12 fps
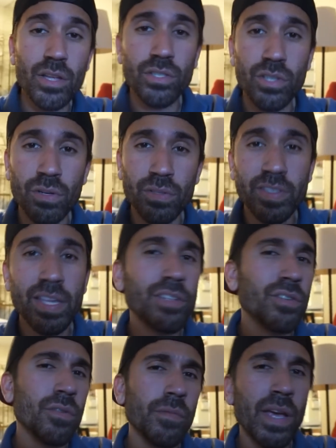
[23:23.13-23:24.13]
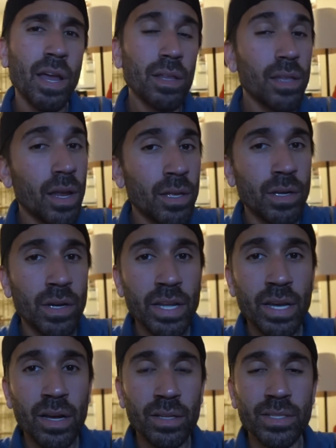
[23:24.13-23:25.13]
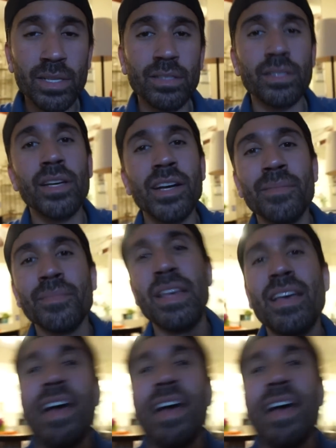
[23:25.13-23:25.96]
So stay tuned, we got a lot of great content to come.